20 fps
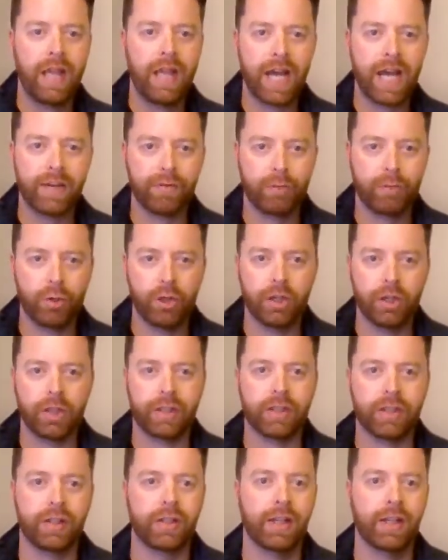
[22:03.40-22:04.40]
out of
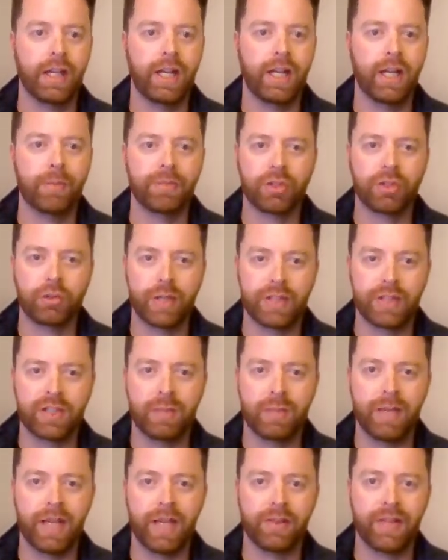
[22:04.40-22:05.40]
work,
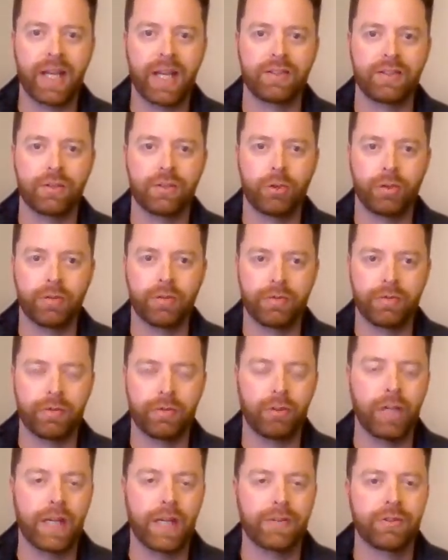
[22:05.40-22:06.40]
stressed about that sort of
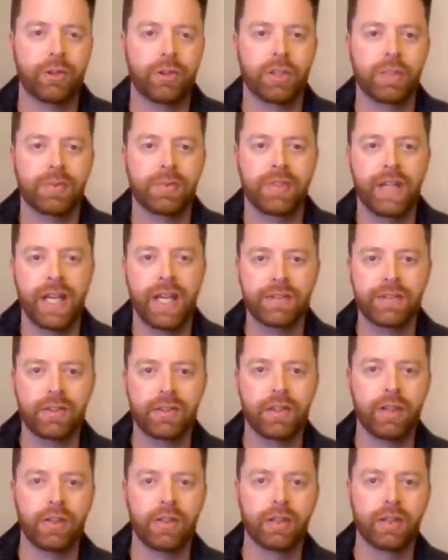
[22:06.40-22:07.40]
life
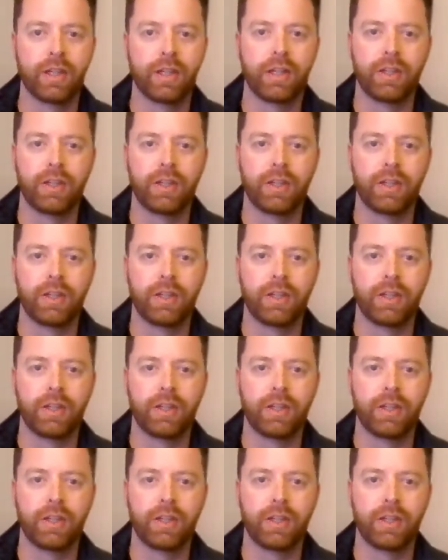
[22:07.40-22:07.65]
circumstance, that